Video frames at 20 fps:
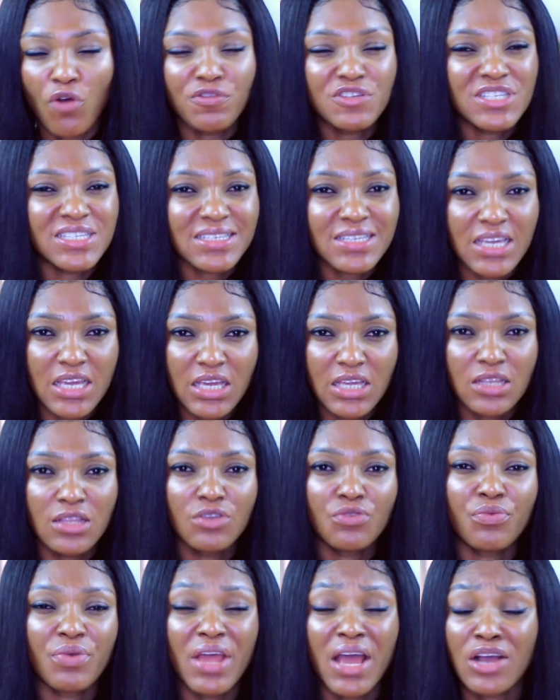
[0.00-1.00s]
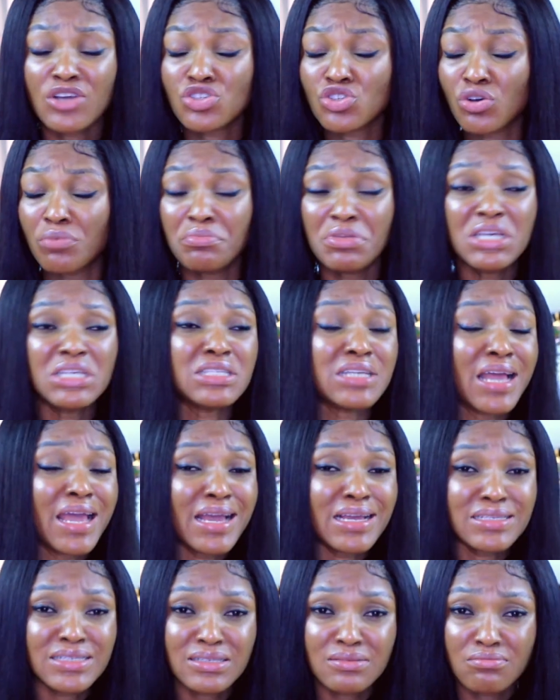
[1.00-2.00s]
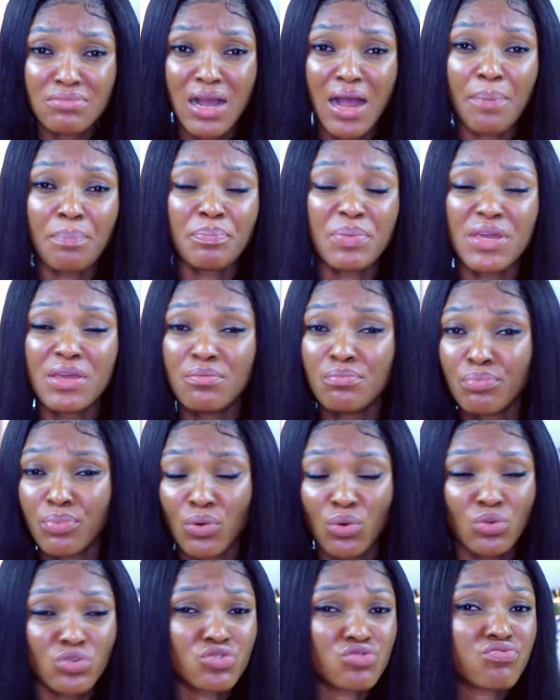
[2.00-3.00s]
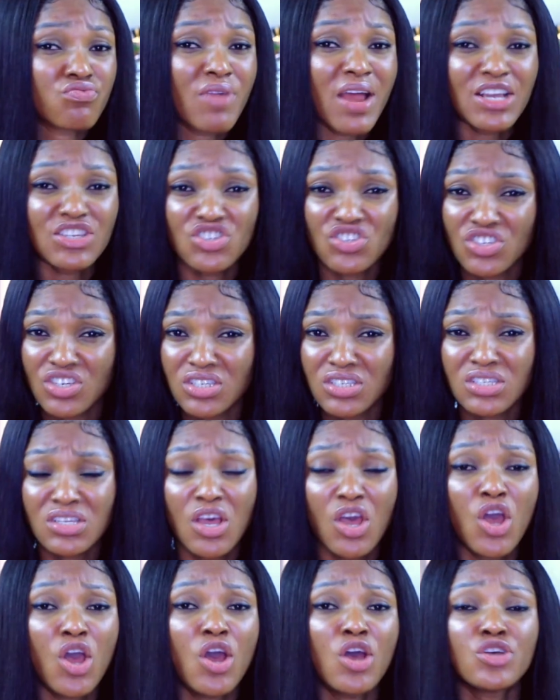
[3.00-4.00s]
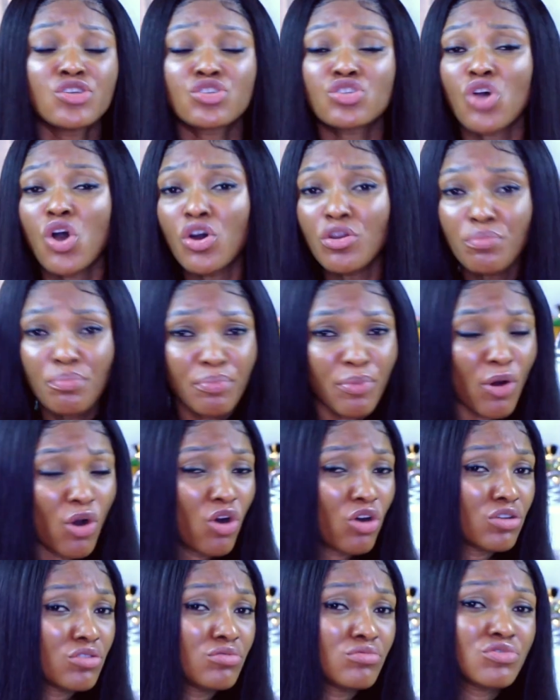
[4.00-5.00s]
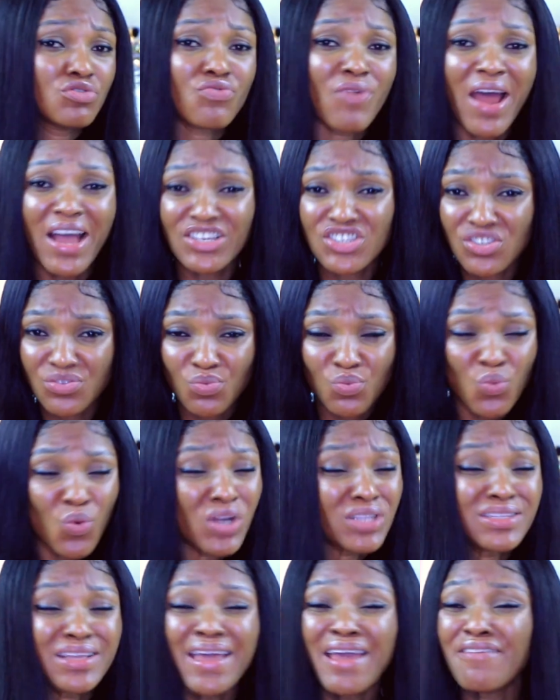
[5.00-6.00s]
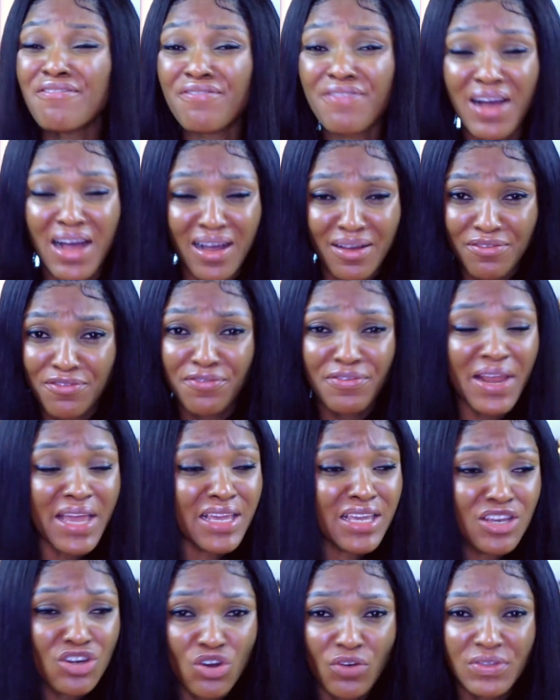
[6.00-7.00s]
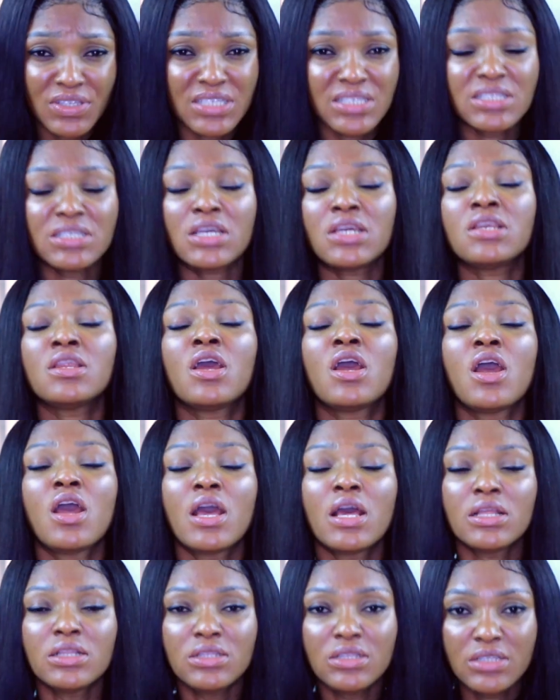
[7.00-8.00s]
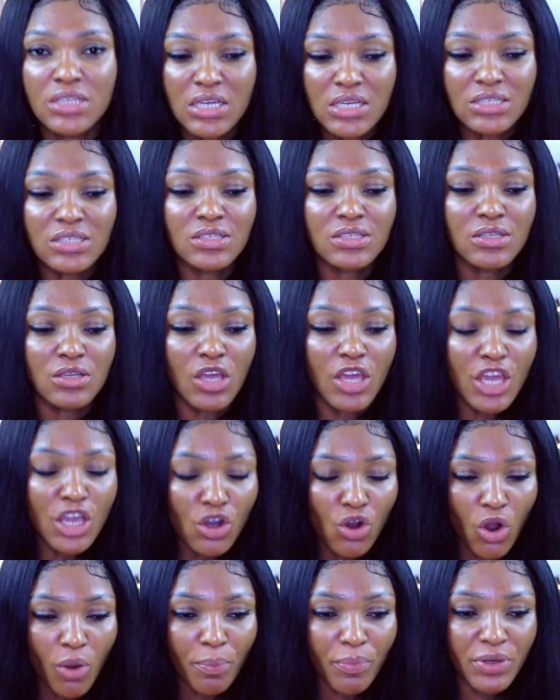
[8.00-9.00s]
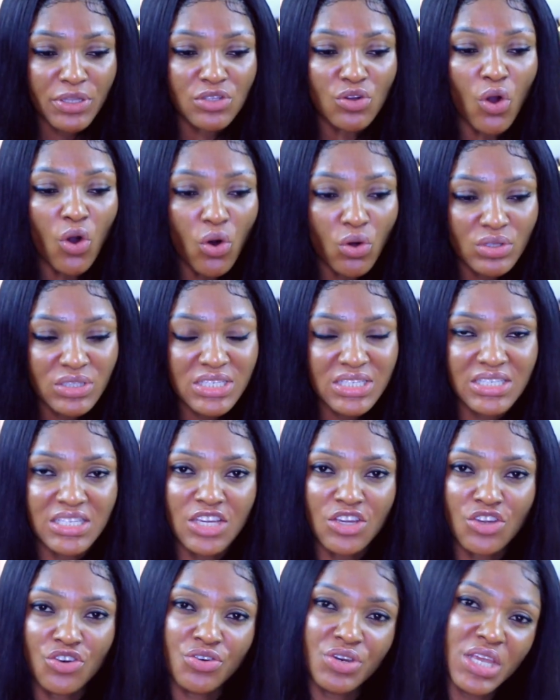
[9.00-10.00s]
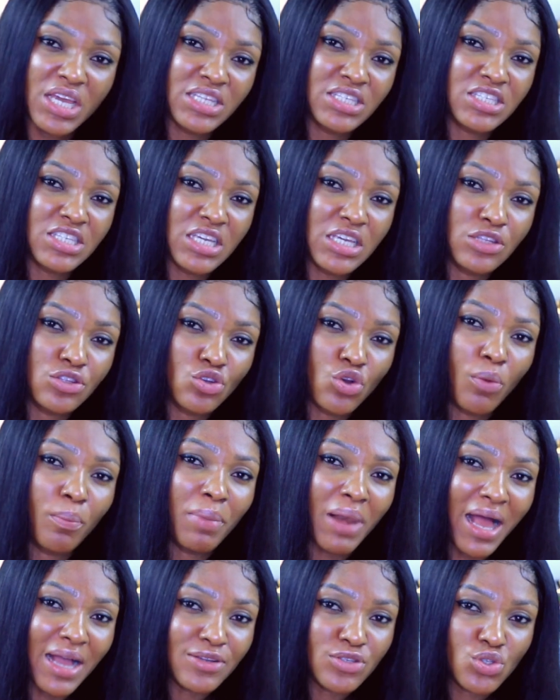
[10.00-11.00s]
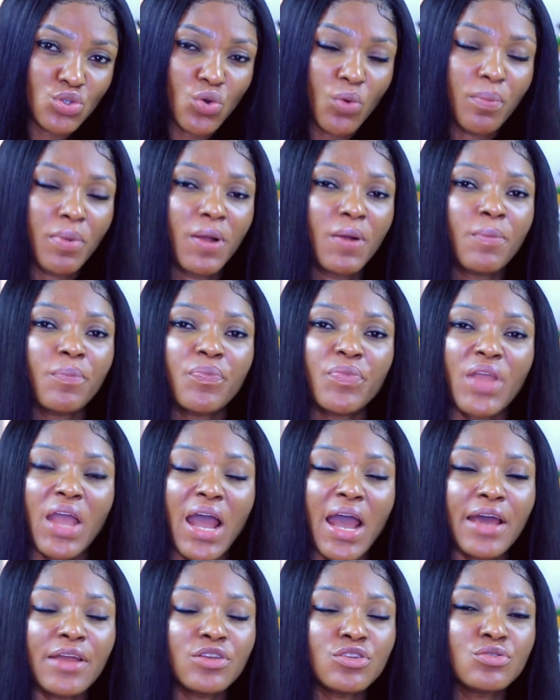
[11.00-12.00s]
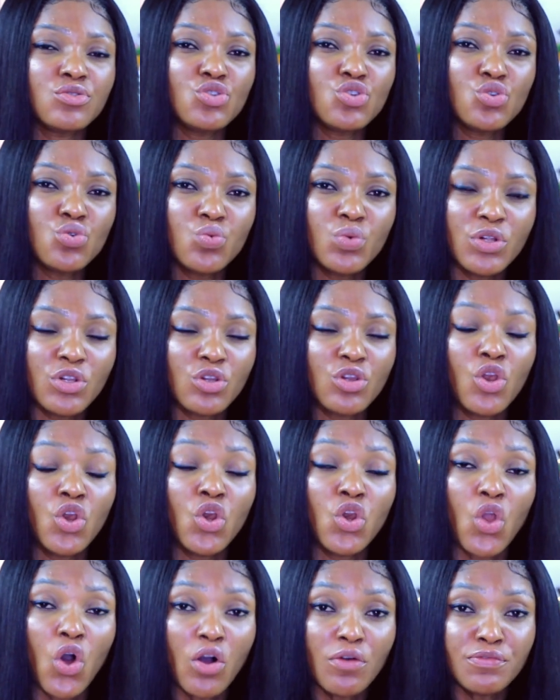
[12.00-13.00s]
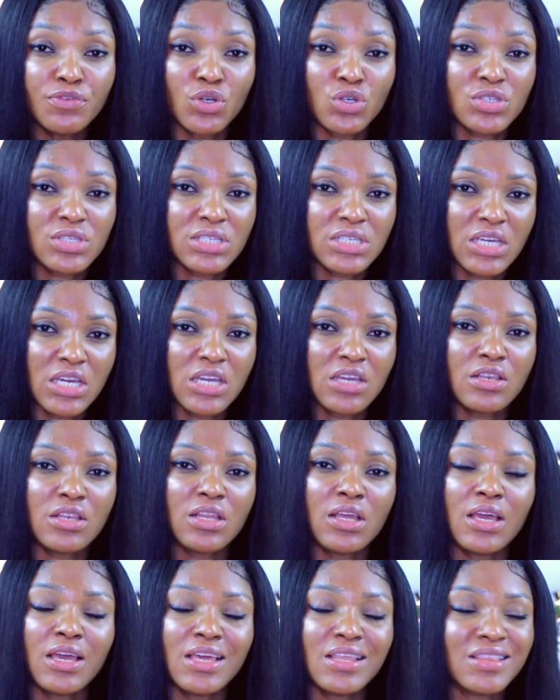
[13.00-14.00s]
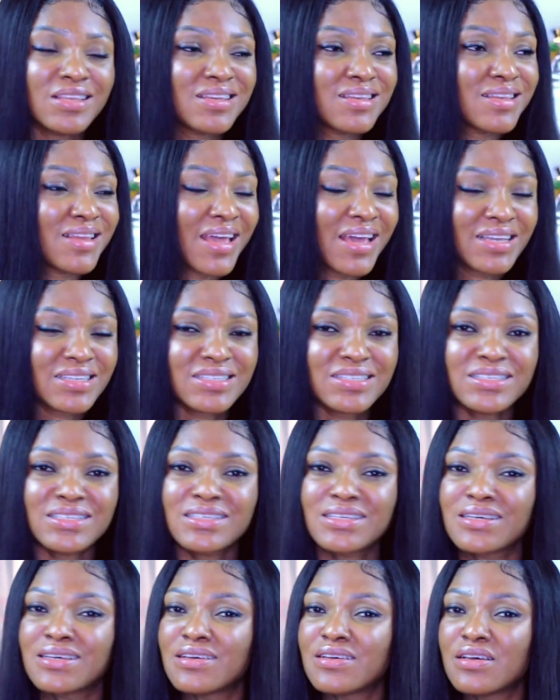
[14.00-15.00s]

of skin reaction, be it eczema, pimples, rashes, sunburn, rash, whatever, flaking of the skin. This, incorporate all these ingredients in your black soap and you will love your skin in the next